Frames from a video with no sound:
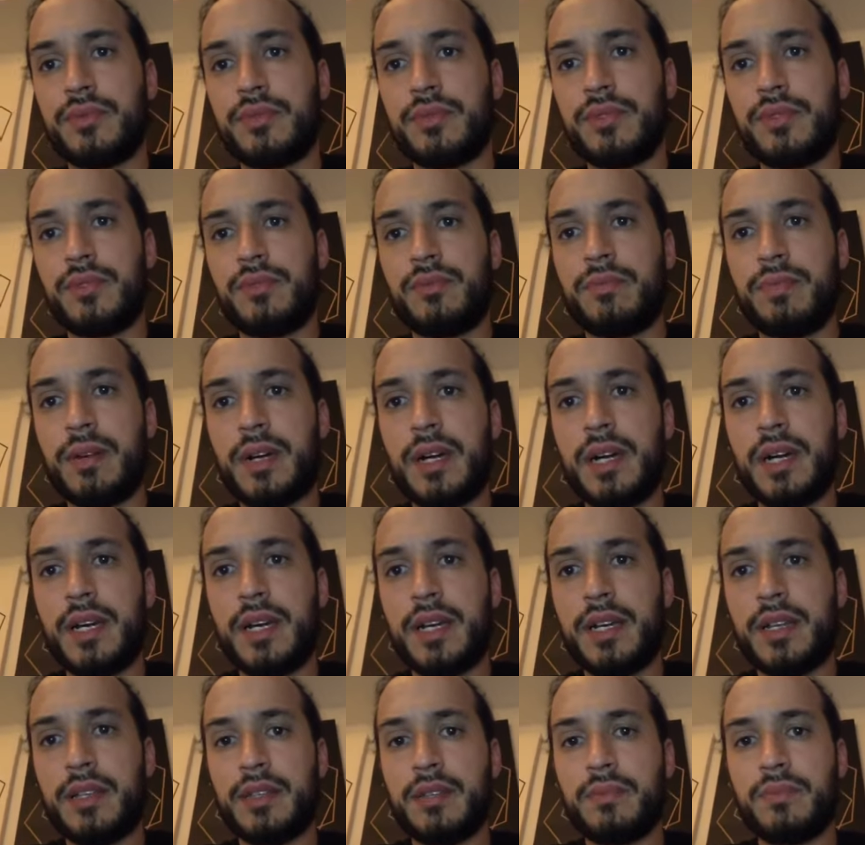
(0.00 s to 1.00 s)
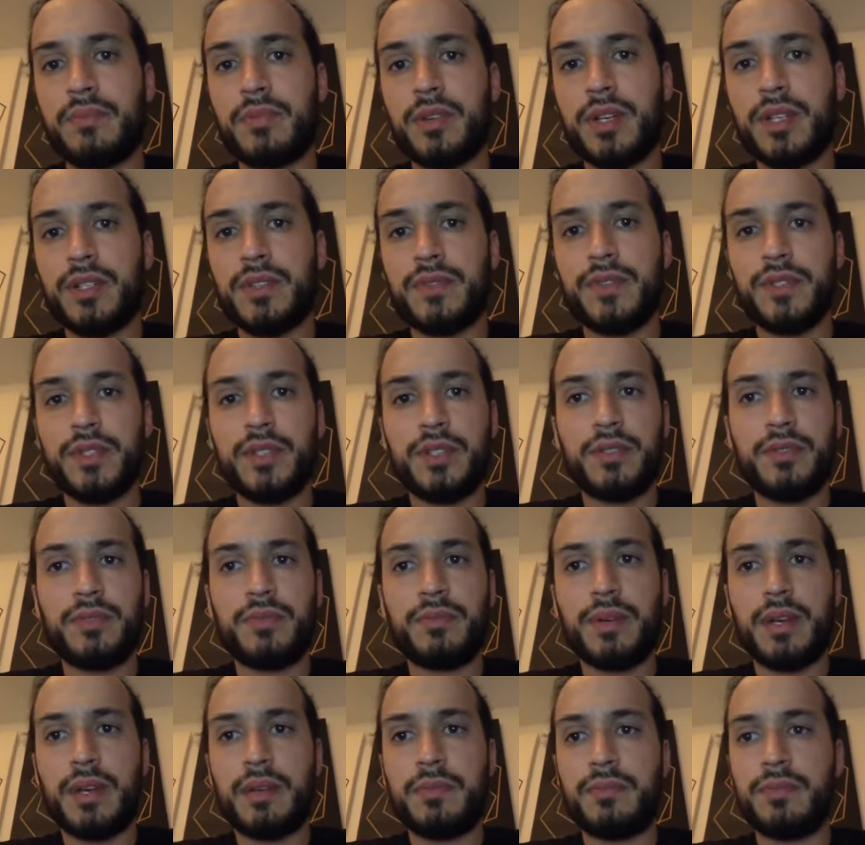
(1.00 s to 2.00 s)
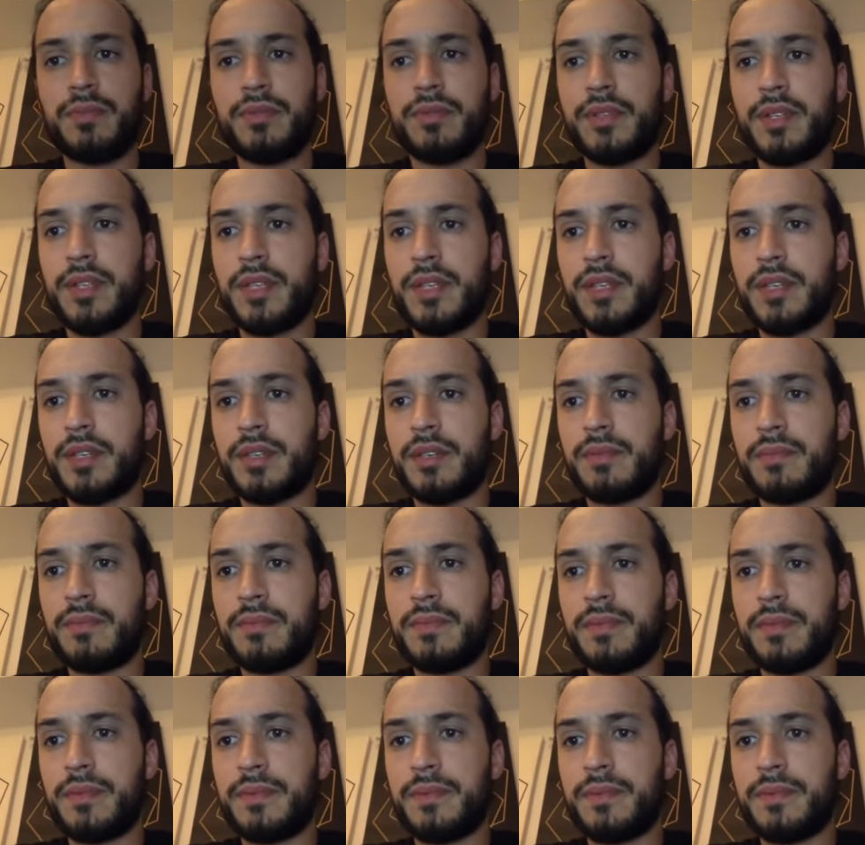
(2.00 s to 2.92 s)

Dubai, the price for the Dubai boot camp.